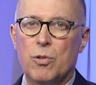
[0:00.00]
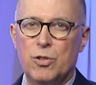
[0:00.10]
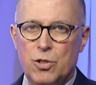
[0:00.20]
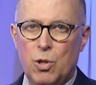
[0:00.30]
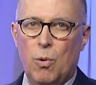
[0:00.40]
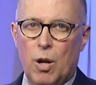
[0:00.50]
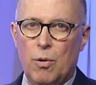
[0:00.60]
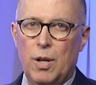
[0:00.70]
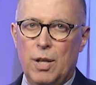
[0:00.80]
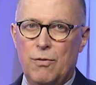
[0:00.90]
than
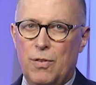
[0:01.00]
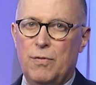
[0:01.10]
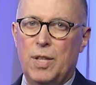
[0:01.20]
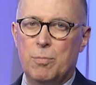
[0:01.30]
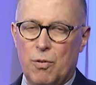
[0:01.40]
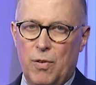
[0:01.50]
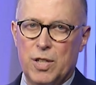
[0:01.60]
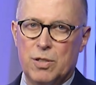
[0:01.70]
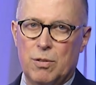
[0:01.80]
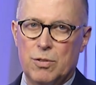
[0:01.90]
250
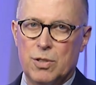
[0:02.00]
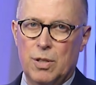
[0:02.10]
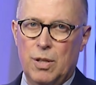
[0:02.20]
professionals.